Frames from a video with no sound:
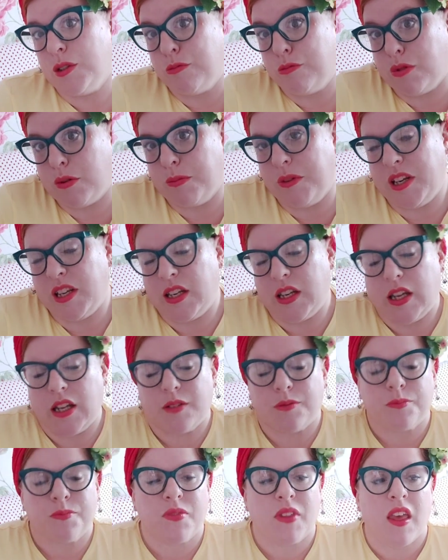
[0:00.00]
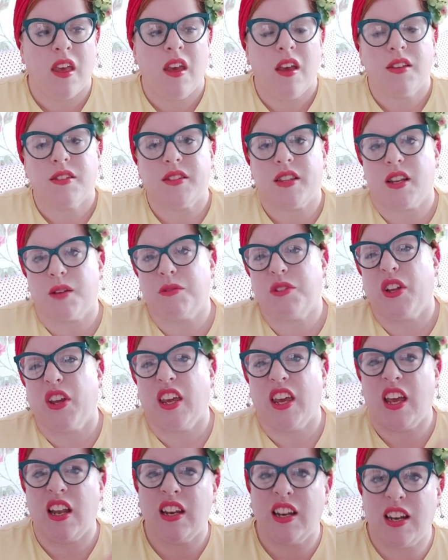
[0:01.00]
proper linen. So then I was
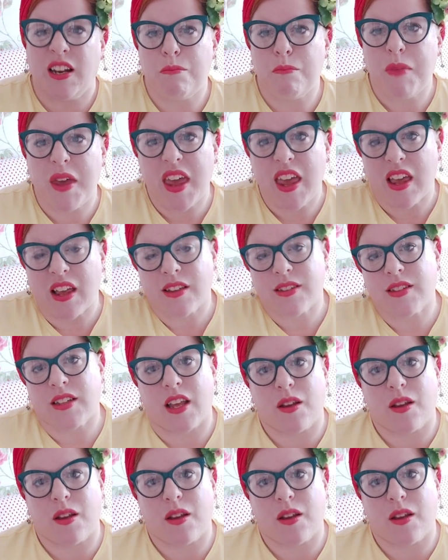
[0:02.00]
looking at linen mix,